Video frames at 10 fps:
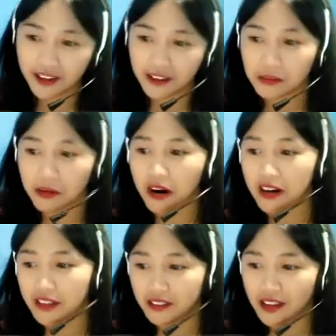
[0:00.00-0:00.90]
the other
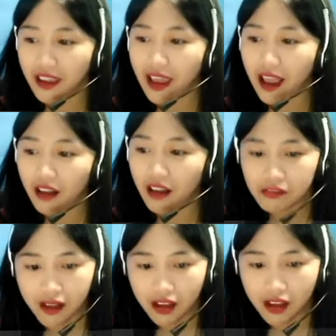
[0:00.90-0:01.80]
part.
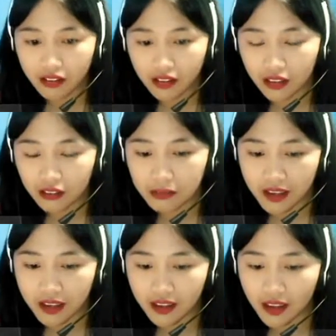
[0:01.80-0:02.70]
How about letter
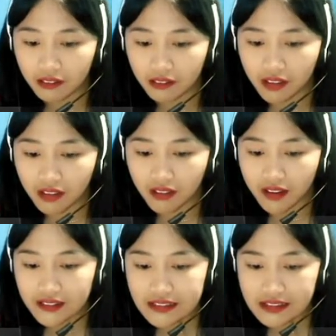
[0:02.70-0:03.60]
B? Can you read
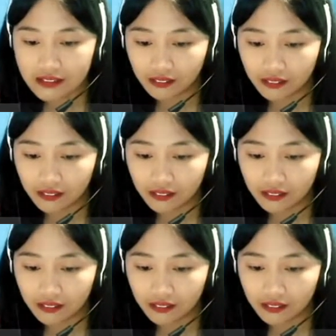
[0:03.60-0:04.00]
it?